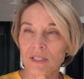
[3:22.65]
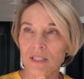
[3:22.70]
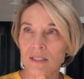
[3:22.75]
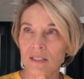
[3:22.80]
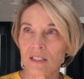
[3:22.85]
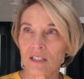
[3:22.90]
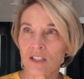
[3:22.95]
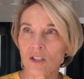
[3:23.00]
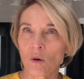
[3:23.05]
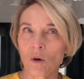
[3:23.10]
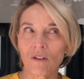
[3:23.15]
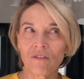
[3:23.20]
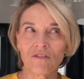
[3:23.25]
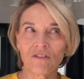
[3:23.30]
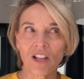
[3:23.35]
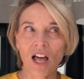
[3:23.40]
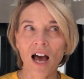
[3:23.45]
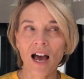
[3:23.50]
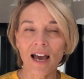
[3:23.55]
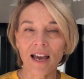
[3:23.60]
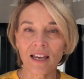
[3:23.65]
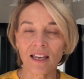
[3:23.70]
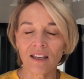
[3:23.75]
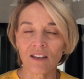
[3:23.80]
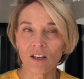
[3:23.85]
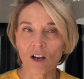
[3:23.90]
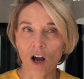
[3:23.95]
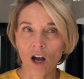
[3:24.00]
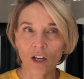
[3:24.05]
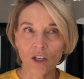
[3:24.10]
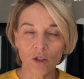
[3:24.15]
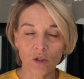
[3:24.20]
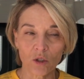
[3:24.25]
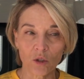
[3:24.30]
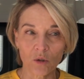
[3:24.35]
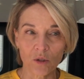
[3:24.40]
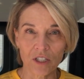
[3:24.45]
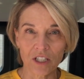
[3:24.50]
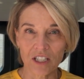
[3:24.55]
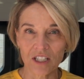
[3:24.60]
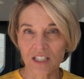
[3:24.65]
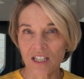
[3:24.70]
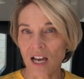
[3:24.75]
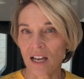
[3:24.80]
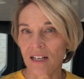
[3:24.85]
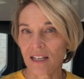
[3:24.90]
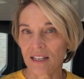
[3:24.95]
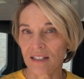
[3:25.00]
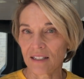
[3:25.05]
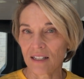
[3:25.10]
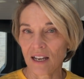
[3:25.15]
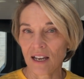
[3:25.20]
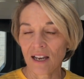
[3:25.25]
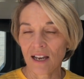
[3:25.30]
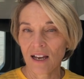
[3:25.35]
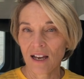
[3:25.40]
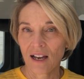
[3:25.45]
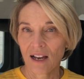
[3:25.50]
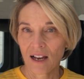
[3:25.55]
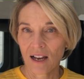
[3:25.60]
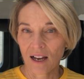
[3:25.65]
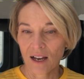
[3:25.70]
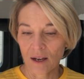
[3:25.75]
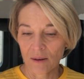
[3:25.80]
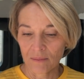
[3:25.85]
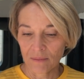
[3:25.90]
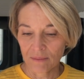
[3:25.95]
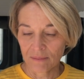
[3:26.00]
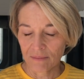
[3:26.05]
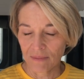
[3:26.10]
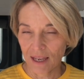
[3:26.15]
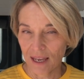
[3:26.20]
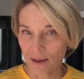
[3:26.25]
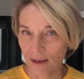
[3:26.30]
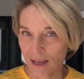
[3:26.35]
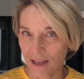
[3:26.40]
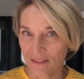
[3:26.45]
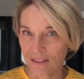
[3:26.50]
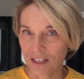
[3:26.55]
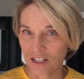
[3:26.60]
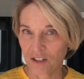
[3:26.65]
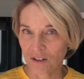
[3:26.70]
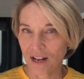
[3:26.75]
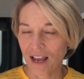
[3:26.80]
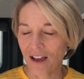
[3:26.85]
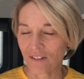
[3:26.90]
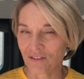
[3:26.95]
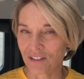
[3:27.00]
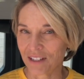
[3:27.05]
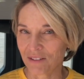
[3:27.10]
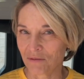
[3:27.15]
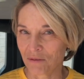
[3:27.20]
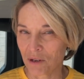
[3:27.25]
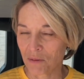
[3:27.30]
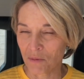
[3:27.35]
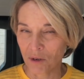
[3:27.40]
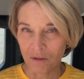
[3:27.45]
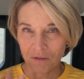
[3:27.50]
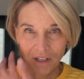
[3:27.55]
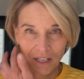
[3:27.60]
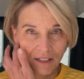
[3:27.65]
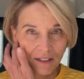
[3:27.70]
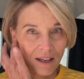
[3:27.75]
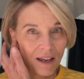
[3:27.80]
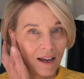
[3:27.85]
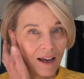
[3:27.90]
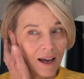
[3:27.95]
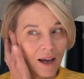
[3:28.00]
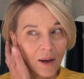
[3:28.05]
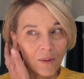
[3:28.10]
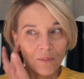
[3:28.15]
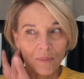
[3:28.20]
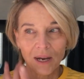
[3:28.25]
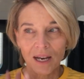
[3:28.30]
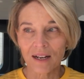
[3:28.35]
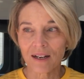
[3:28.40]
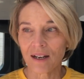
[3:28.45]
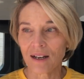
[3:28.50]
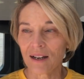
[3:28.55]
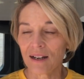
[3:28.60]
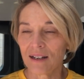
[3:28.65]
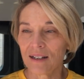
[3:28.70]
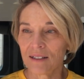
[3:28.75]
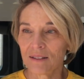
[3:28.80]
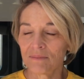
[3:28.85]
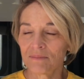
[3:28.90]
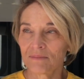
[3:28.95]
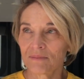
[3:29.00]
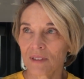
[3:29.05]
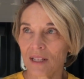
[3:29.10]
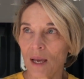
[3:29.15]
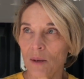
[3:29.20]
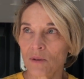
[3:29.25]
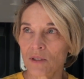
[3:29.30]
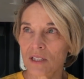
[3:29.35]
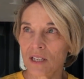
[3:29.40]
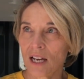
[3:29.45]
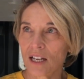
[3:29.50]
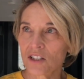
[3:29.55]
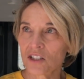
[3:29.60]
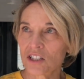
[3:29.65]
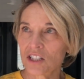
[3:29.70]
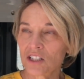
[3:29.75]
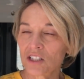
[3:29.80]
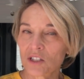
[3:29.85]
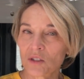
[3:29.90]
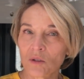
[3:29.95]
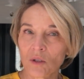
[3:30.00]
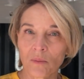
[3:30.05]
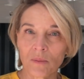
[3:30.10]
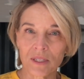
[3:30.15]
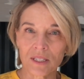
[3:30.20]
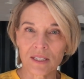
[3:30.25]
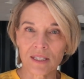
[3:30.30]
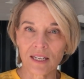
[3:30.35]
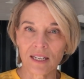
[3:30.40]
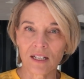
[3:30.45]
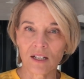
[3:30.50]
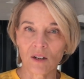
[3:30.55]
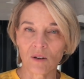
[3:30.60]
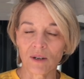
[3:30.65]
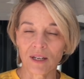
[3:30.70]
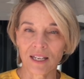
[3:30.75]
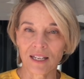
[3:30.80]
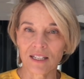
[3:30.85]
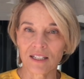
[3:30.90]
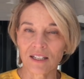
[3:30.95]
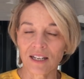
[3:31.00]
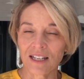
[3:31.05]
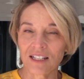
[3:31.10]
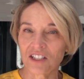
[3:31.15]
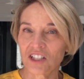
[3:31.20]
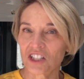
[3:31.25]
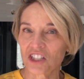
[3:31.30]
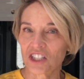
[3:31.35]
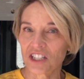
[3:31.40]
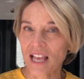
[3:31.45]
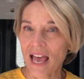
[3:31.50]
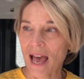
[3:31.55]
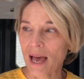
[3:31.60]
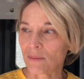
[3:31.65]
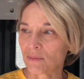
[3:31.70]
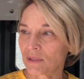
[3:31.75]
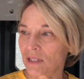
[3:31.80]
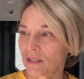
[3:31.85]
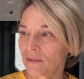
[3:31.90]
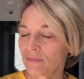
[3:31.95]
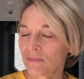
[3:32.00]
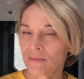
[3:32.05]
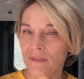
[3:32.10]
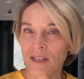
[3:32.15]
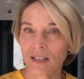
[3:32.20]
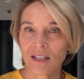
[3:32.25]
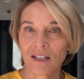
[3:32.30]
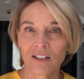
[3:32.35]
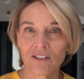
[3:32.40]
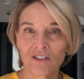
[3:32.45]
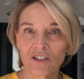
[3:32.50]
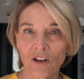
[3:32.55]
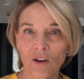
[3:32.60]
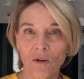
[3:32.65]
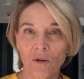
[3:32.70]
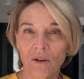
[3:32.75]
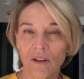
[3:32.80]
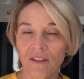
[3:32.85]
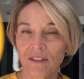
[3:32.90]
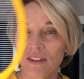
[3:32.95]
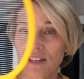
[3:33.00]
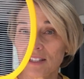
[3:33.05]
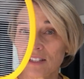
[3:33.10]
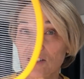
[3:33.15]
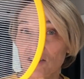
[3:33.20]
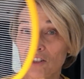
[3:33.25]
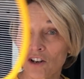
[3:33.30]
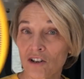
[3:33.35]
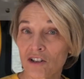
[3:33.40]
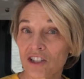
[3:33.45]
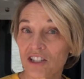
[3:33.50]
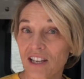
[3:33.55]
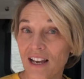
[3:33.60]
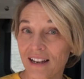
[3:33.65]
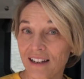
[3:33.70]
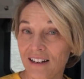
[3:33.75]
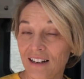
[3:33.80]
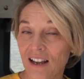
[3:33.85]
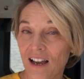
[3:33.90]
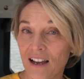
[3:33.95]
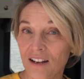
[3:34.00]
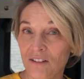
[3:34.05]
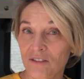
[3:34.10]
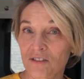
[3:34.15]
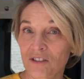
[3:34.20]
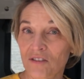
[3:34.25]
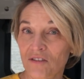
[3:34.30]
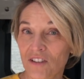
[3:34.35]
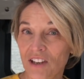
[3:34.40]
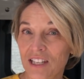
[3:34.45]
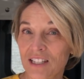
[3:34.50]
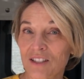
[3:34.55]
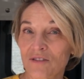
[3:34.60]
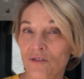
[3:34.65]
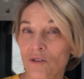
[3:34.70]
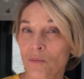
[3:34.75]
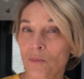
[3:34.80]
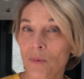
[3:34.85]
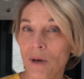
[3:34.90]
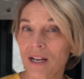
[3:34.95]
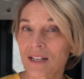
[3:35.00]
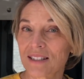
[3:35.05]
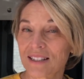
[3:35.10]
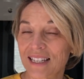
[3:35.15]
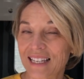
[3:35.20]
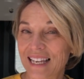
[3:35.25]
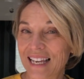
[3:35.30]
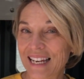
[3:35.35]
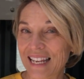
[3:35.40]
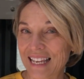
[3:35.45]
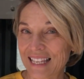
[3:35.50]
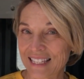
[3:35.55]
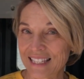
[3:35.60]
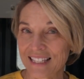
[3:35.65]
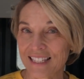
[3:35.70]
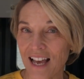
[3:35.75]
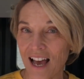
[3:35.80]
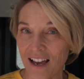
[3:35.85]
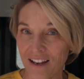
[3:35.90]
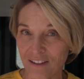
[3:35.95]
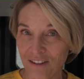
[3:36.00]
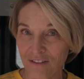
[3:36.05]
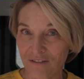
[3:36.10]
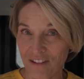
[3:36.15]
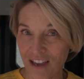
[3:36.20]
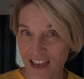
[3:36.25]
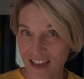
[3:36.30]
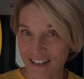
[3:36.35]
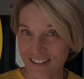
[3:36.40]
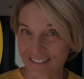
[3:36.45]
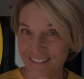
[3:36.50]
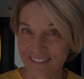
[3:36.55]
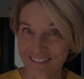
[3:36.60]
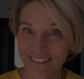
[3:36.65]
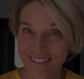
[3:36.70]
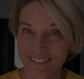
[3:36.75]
So a fly, all you do is stun it, and then you'd have to remove it. But I touched it to a mosquito, and it just zapped. So this is our second line of defense for bugs that get inside the van.